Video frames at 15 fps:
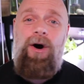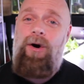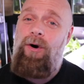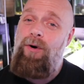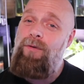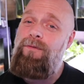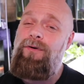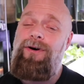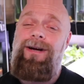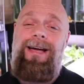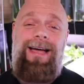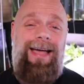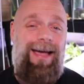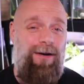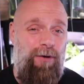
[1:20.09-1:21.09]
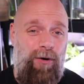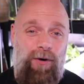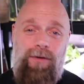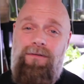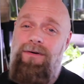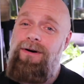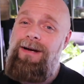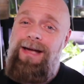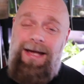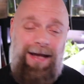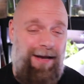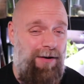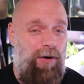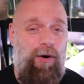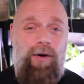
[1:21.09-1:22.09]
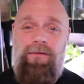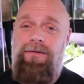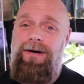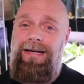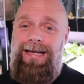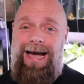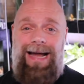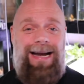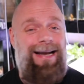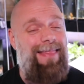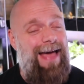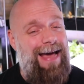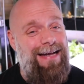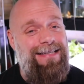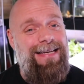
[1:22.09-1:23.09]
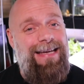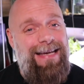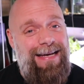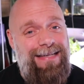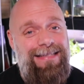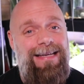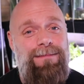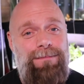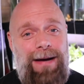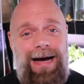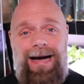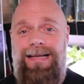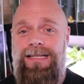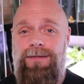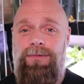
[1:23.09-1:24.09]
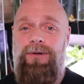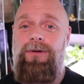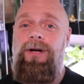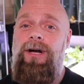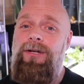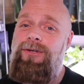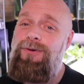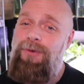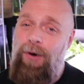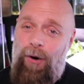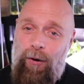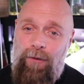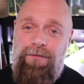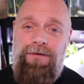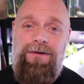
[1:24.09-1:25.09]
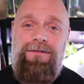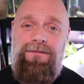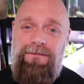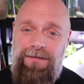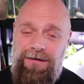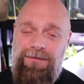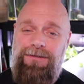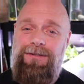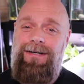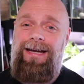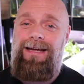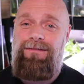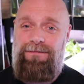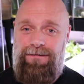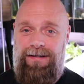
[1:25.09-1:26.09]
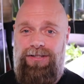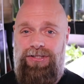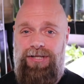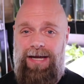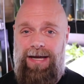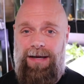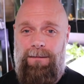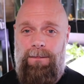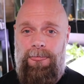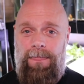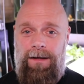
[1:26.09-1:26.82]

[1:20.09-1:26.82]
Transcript: over and over and over again, and that is it possible to over-filter a fish tank?